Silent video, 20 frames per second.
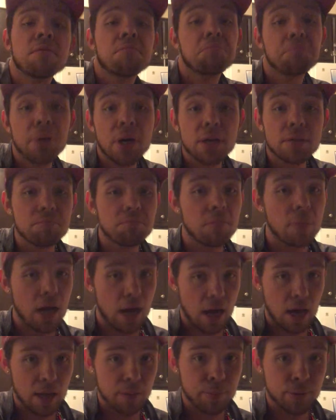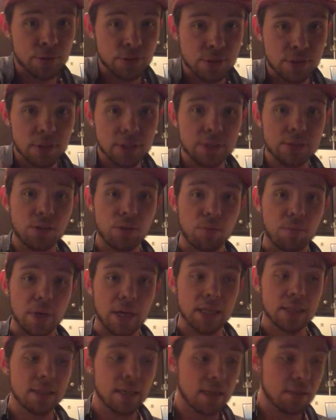But I personally don't
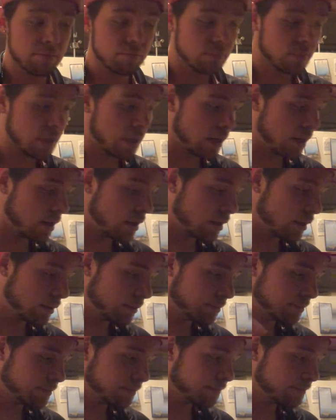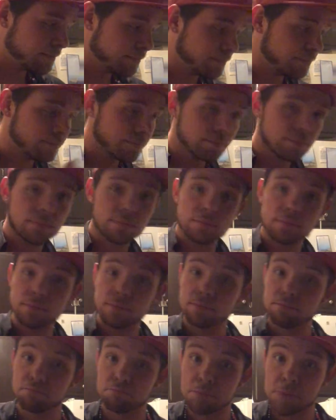mind that.
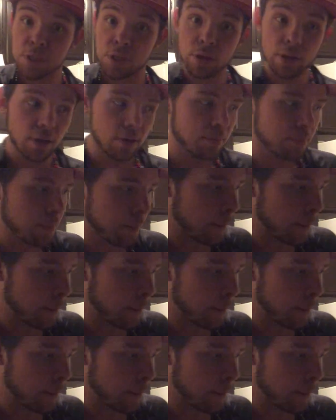So yeah.